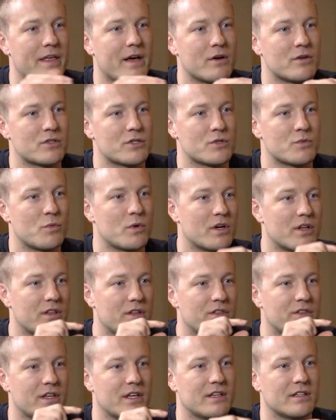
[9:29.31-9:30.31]
That was just one of
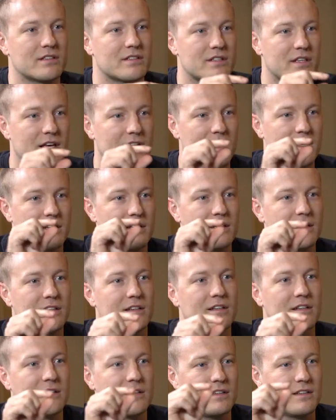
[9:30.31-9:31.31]
the things that
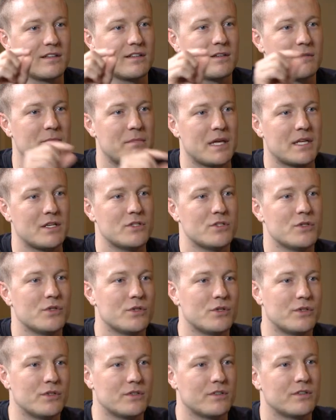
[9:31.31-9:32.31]
made
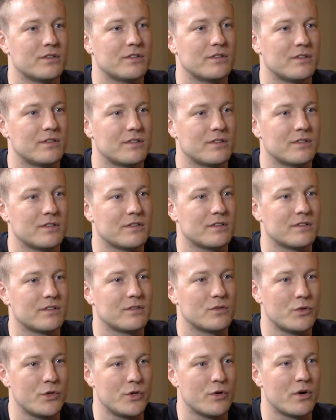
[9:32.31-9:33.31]
you
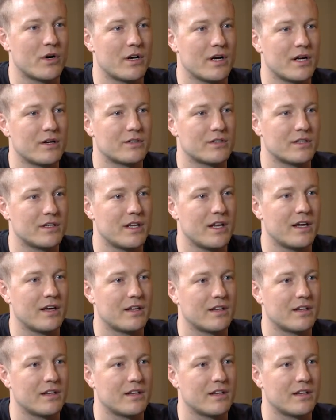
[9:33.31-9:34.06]
who you are now today.